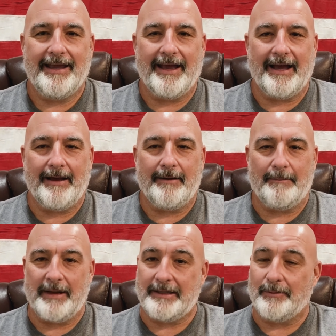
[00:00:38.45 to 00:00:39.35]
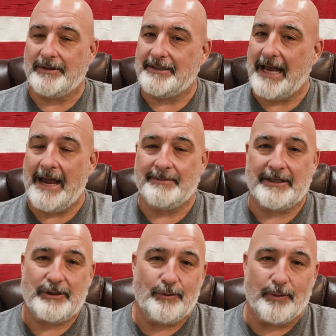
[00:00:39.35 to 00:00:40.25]
I bet there was times
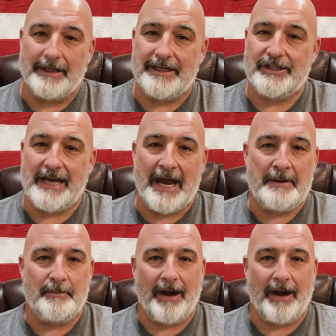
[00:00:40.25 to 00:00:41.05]
that you really shined